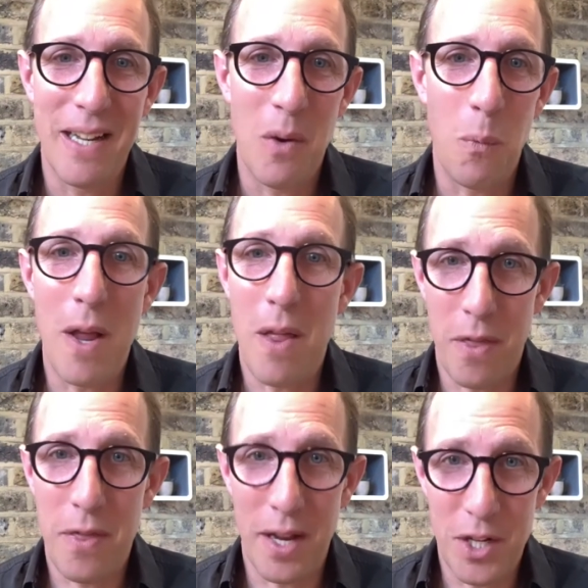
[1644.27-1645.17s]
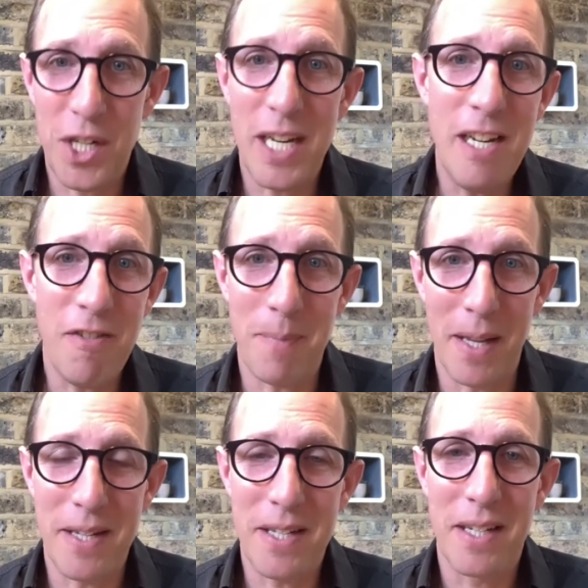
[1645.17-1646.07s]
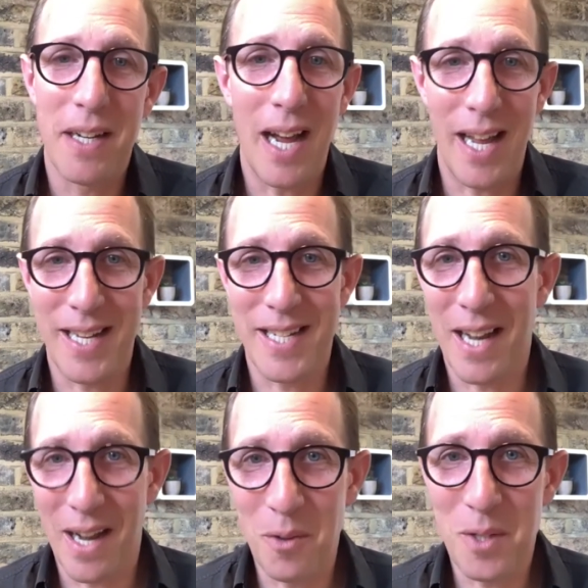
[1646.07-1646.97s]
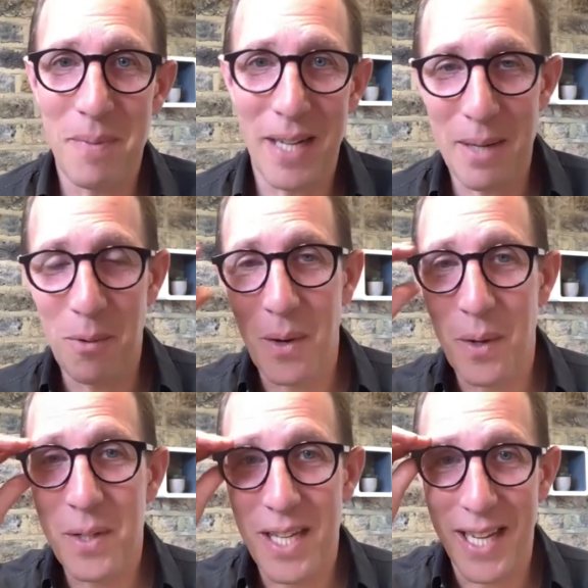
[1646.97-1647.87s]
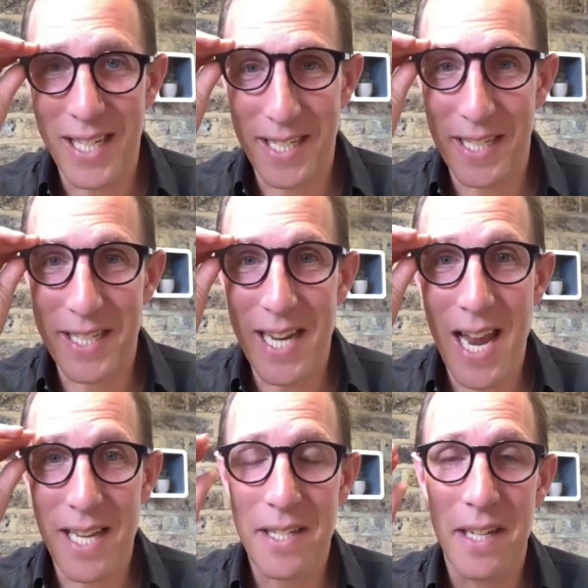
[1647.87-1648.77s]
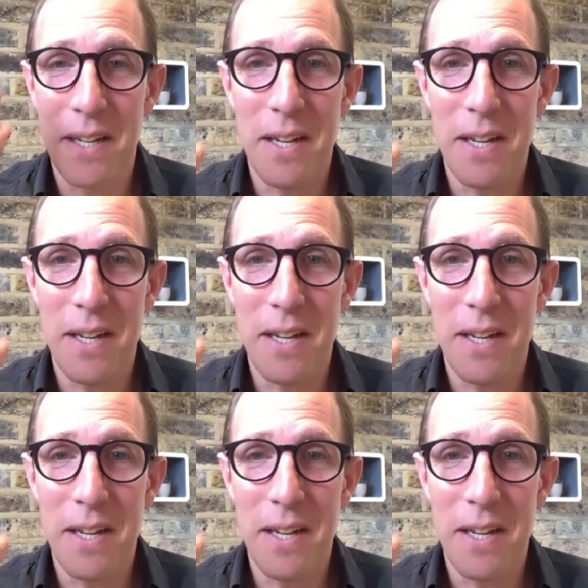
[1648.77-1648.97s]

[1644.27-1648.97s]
with achievement and ultimately what looks like success